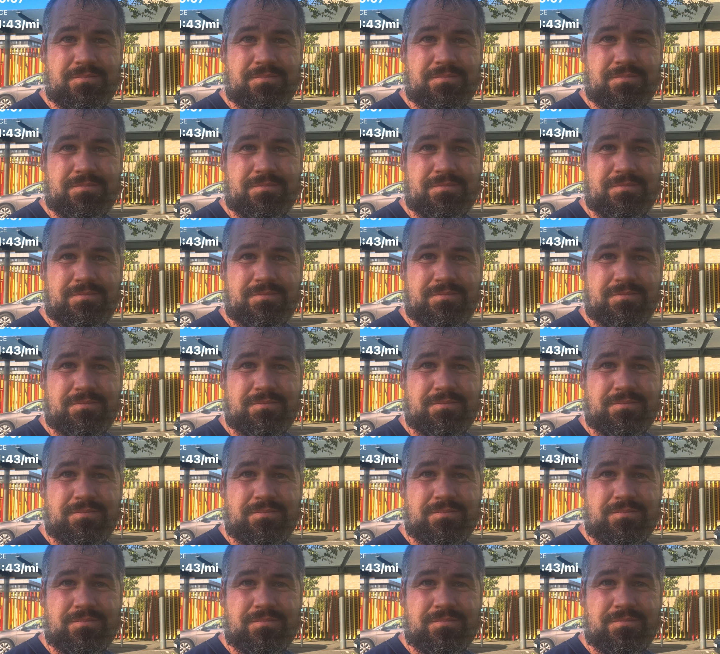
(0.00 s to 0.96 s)

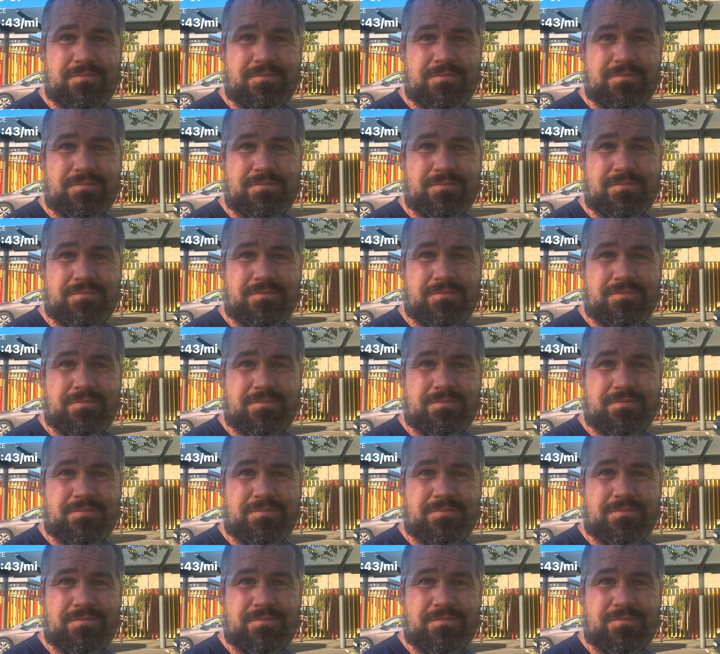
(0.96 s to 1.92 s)

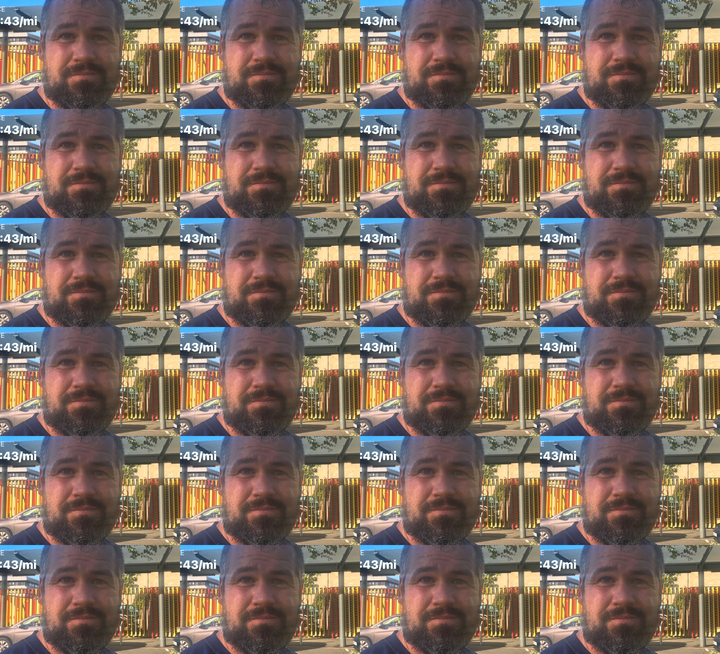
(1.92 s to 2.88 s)

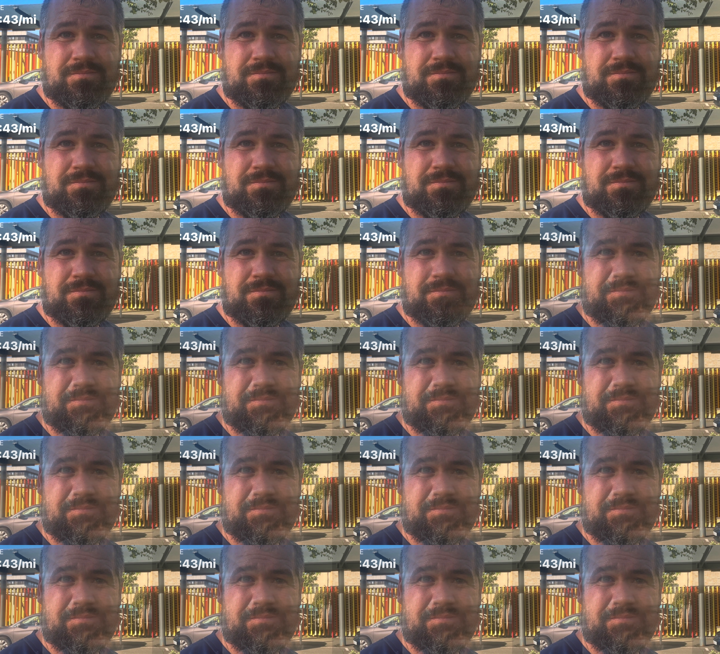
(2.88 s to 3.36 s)
(silence)